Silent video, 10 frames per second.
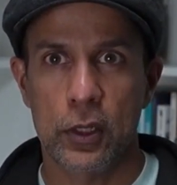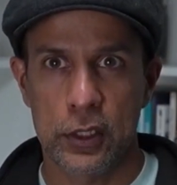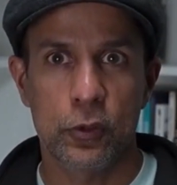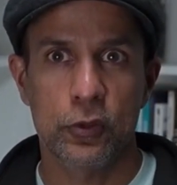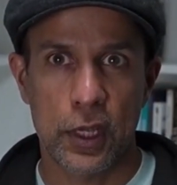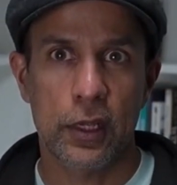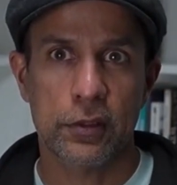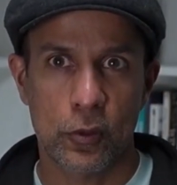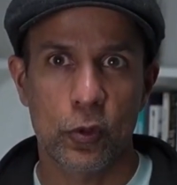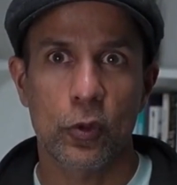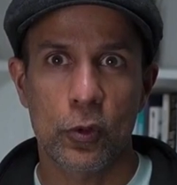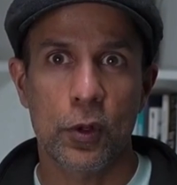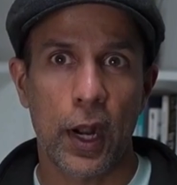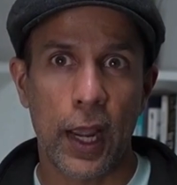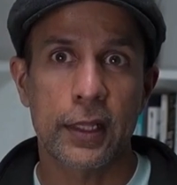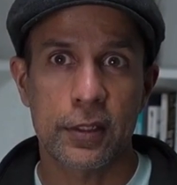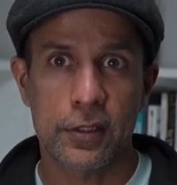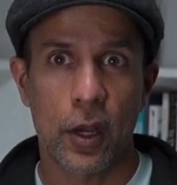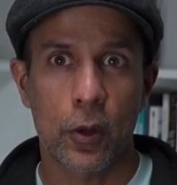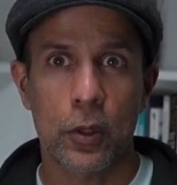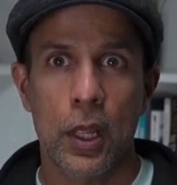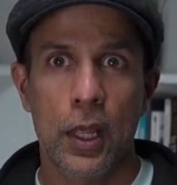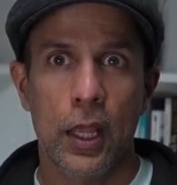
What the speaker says: enthusiasts and who are going to try things out.